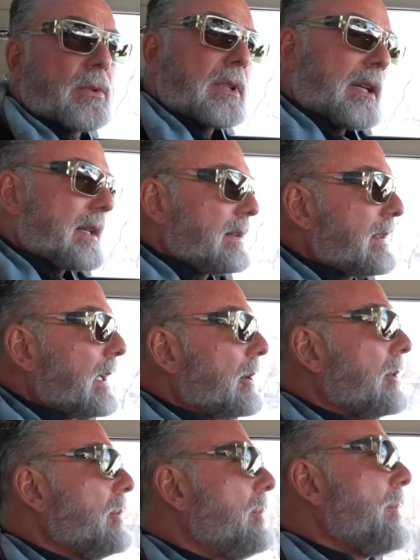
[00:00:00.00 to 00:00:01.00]
what I can tell
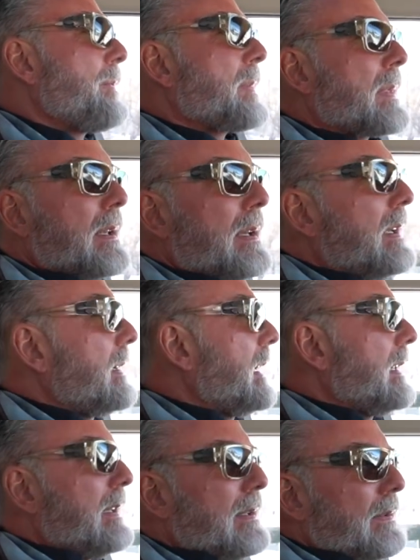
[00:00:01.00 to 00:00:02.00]
you.
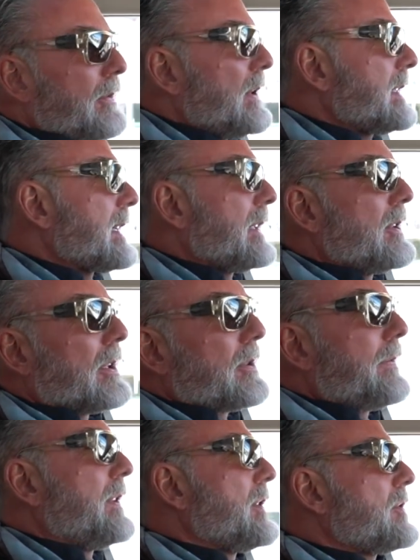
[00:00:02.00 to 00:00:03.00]
And if you decide not to
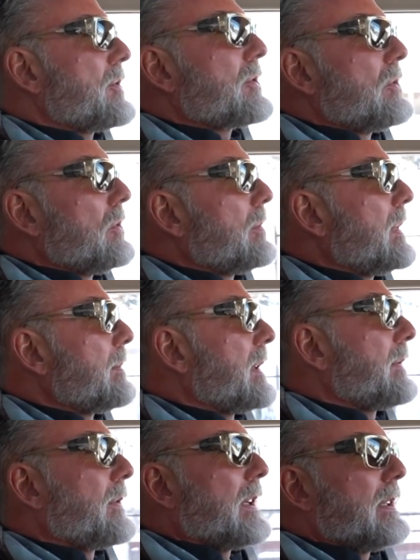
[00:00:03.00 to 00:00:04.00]
finish your school, but my
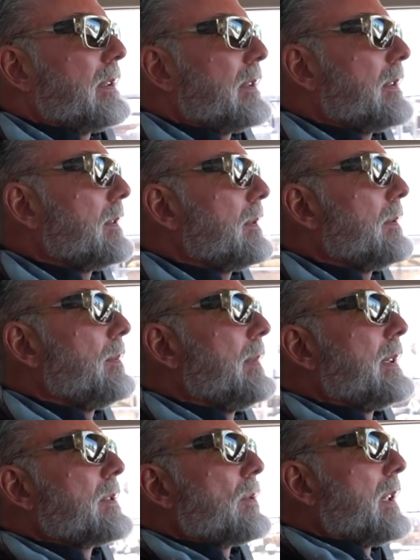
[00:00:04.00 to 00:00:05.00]
friend, you
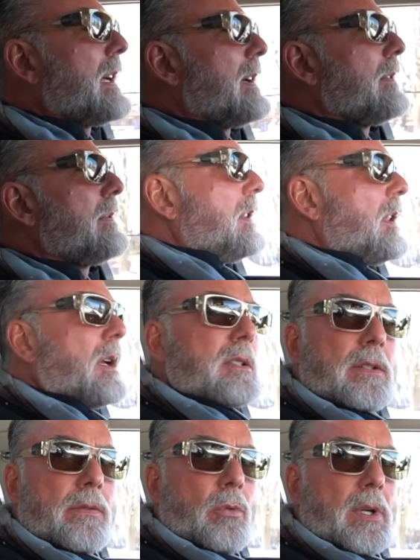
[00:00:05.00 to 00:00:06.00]
may as well have lots
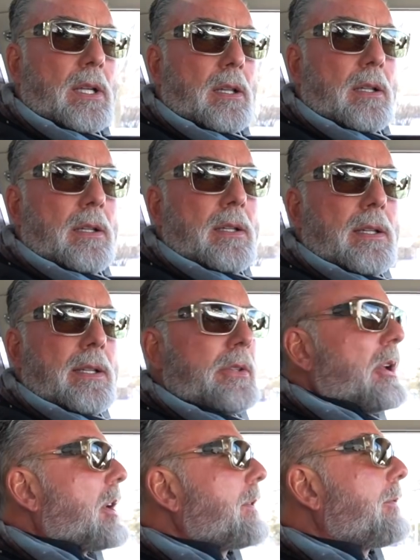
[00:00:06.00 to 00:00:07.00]
of will and
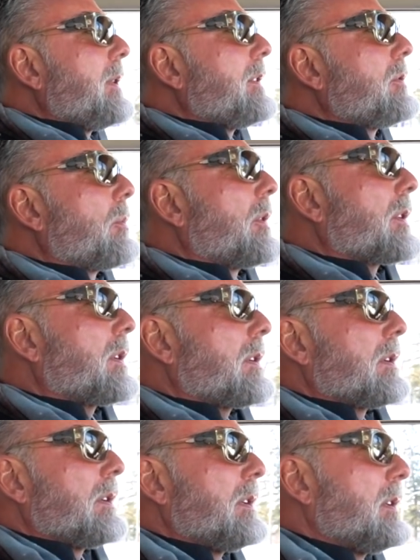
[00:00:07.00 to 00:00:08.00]
not afraid to work.
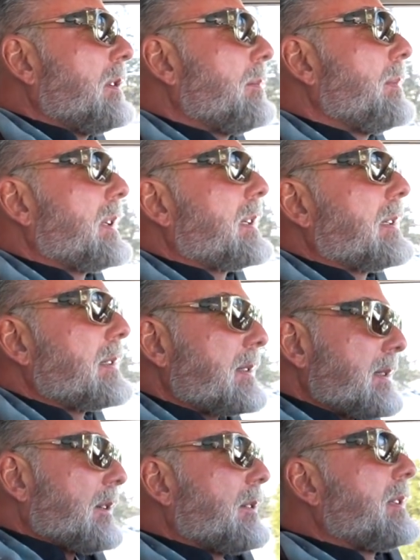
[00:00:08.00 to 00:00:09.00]
Because
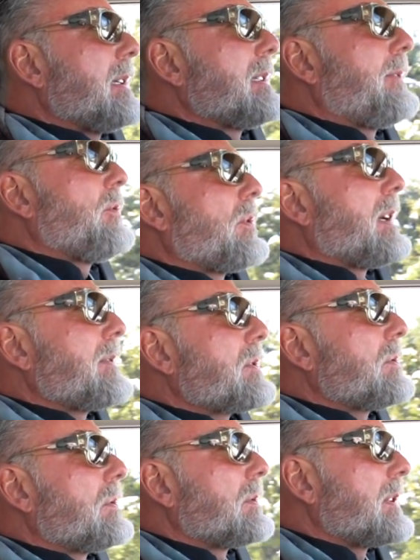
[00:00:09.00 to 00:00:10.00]
nowadays, if you don't have
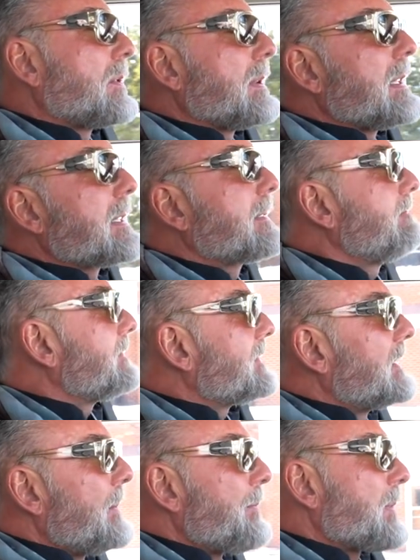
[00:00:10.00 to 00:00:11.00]
school degrees,
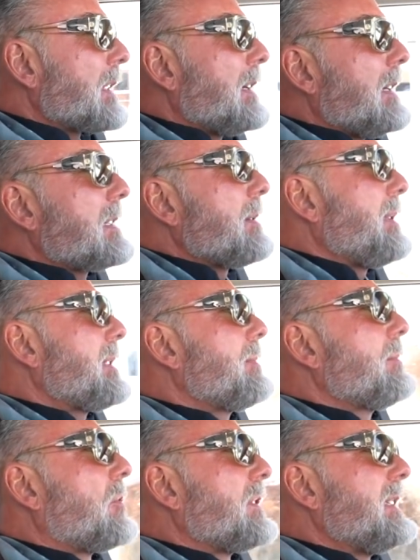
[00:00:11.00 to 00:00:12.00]
it's a bit
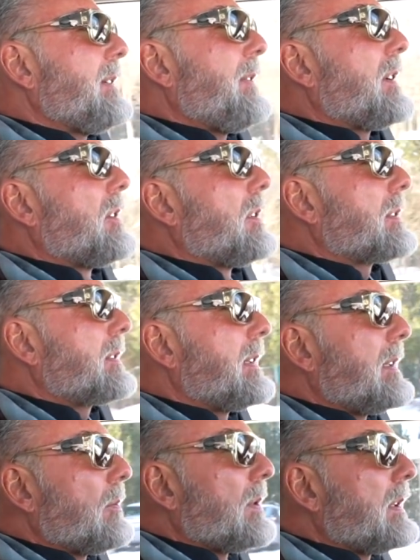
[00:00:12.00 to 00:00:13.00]
more difficult
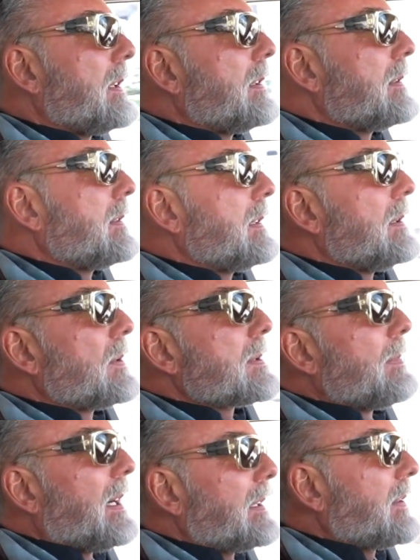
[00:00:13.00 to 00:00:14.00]
than when it was
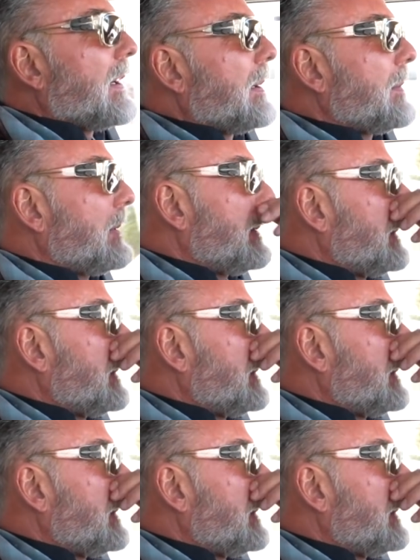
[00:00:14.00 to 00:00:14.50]
my time.